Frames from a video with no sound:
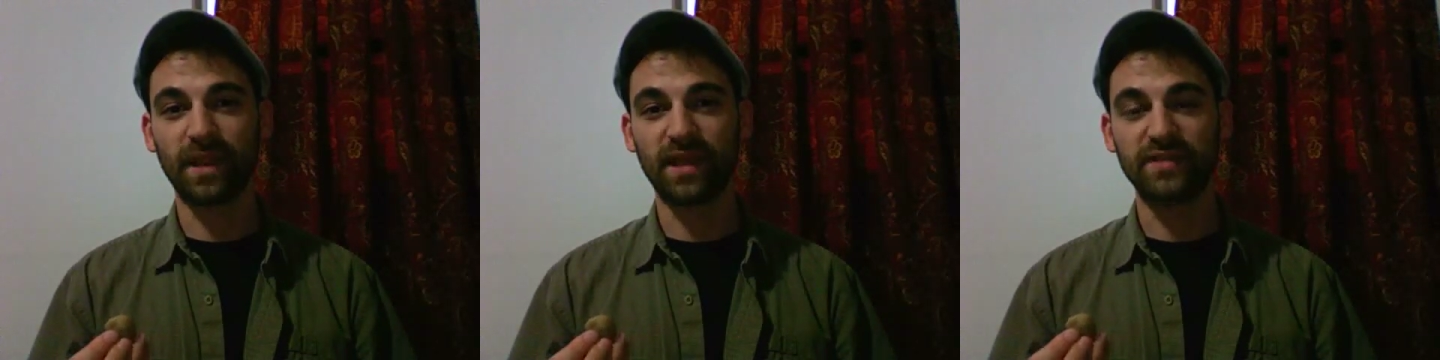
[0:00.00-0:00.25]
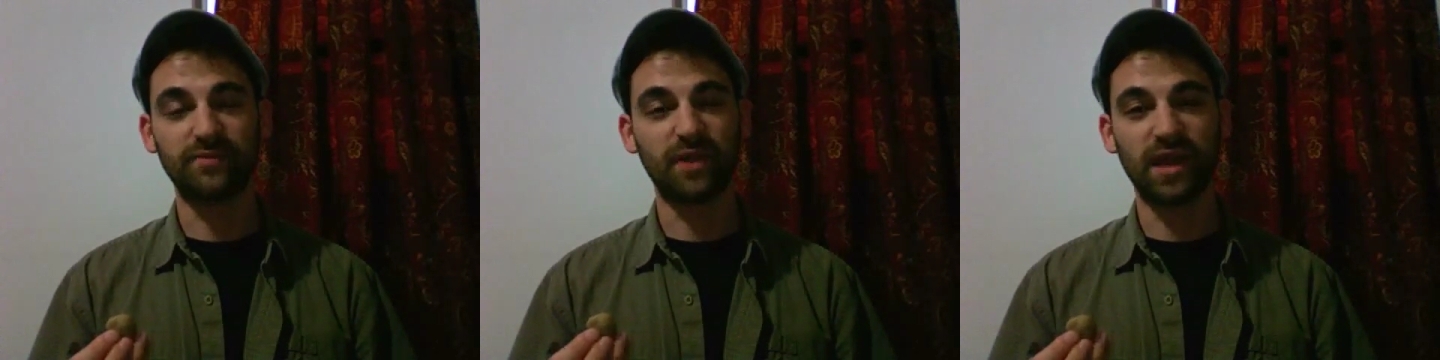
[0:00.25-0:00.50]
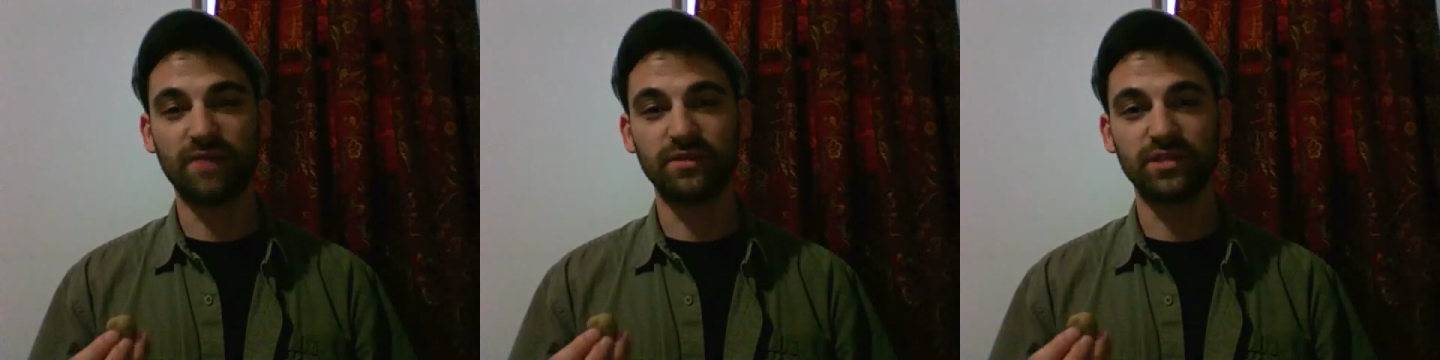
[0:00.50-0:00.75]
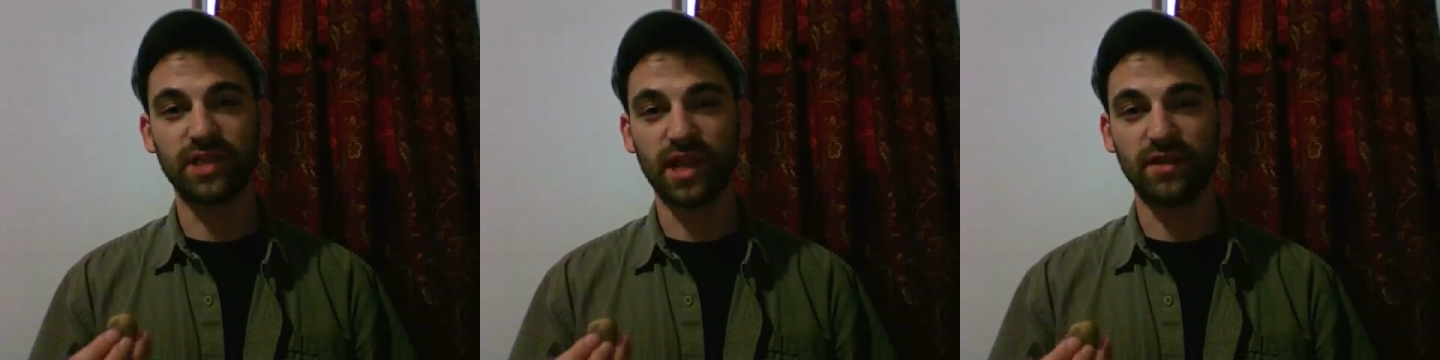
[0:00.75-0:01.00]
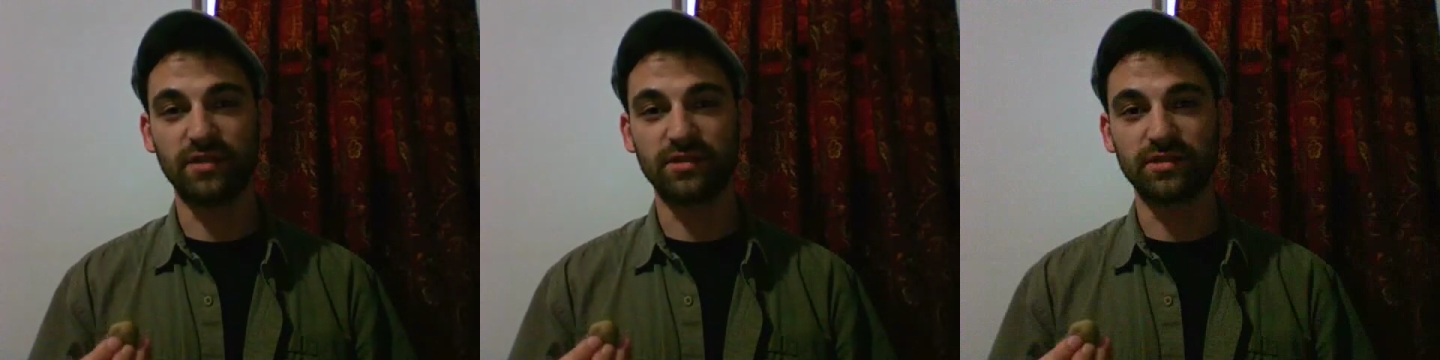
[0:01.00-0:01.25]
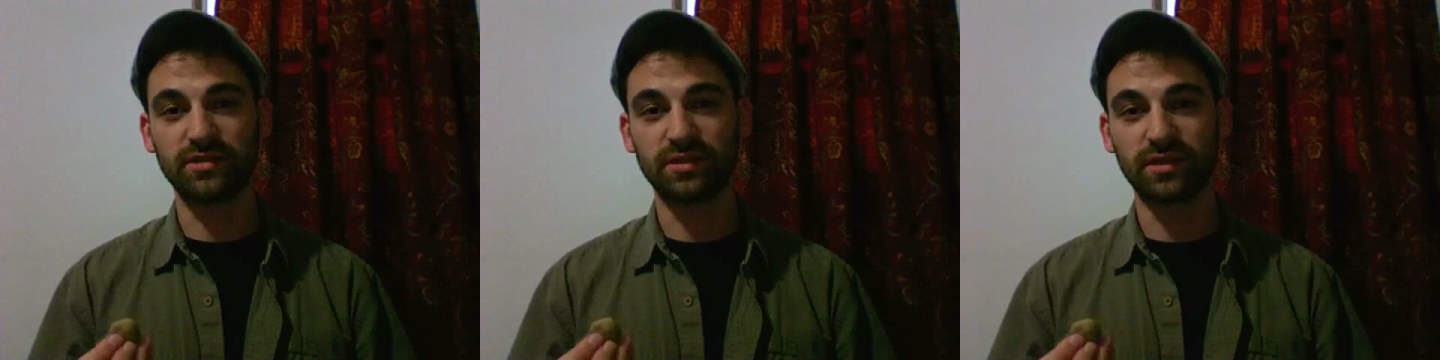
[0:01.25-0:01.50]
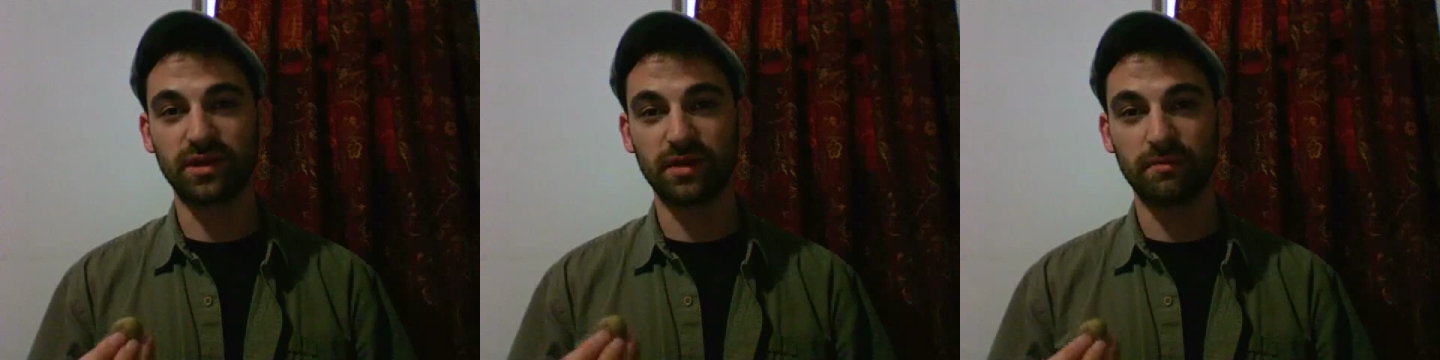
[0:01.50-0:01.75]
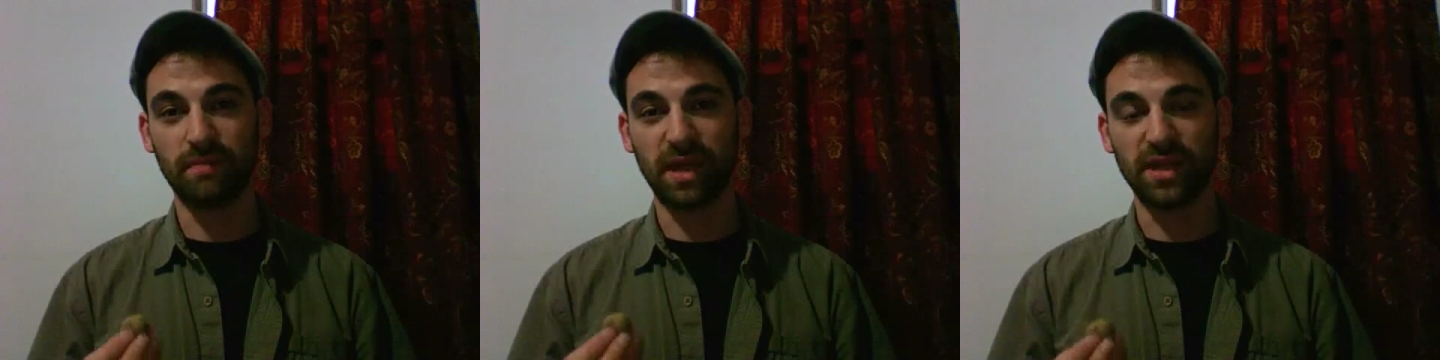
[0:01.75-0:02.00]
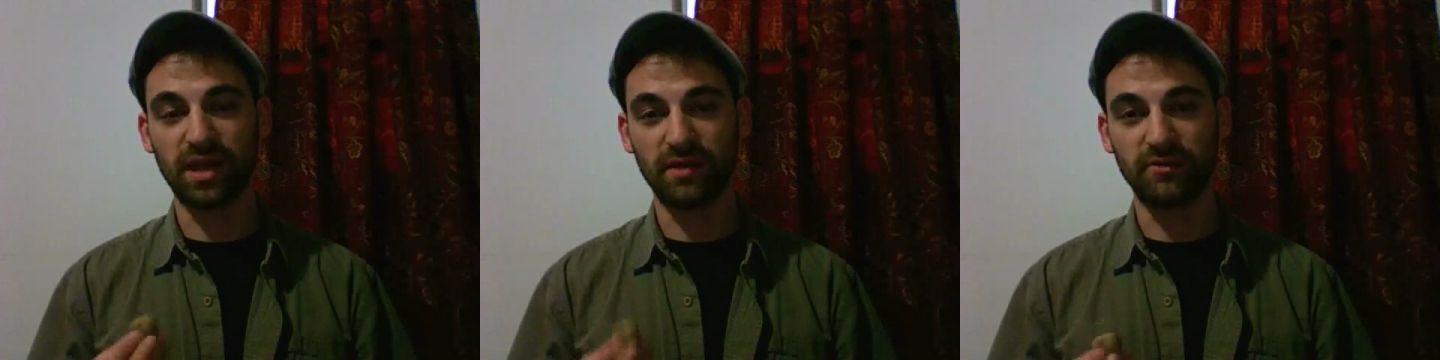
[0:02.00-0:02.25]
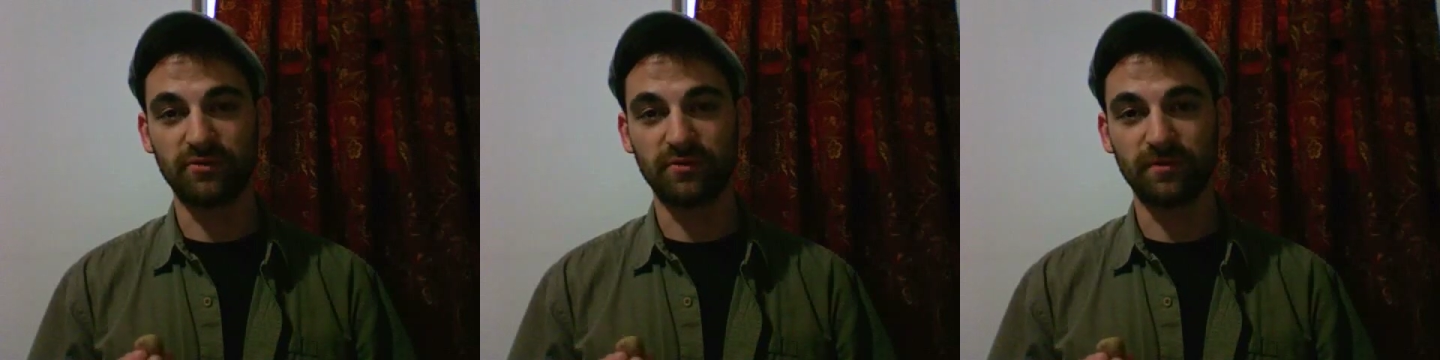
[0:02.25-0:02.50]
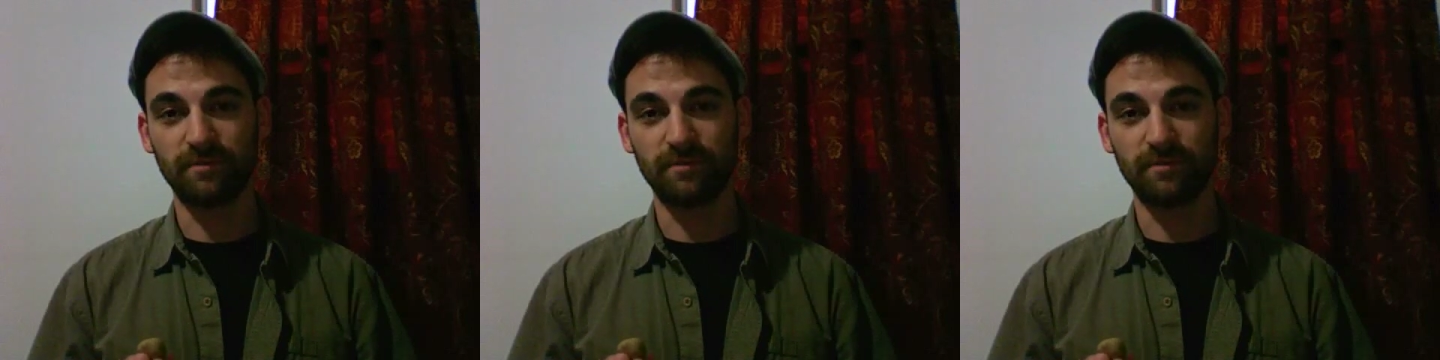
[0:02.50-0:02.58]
has forever changed my life.